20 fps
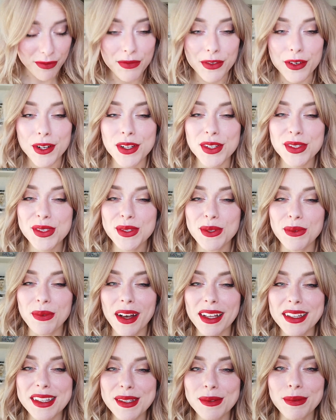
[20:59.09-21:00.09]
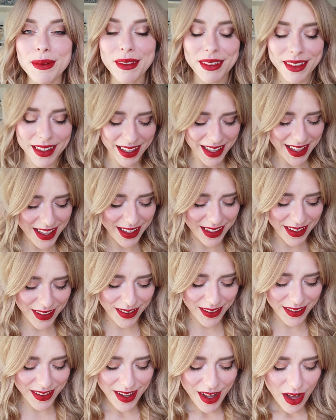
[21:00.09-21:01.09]
first ones with
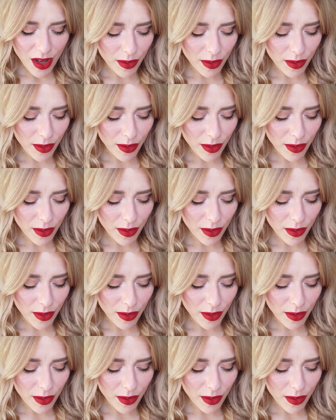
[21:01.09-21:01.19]
Kiko